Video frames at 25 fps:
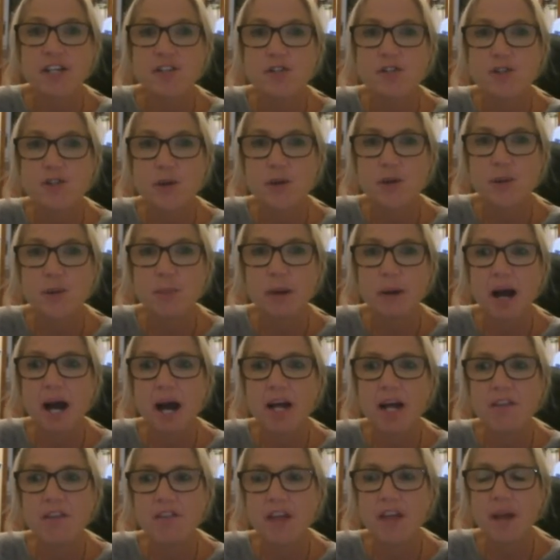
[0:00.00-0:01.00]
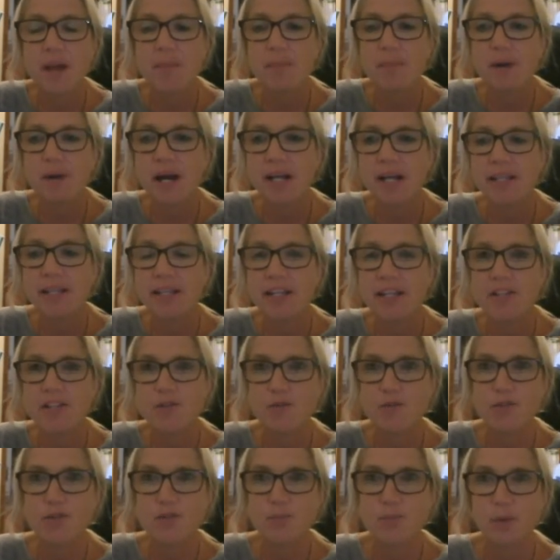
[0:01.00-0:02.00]
So the part of their brain
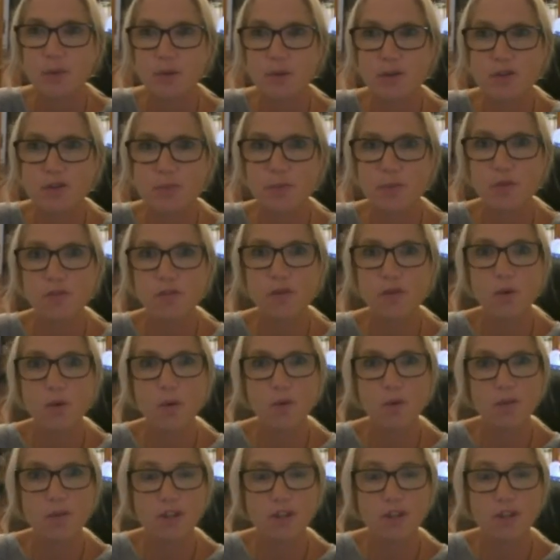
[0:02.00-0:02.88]
that's responsible for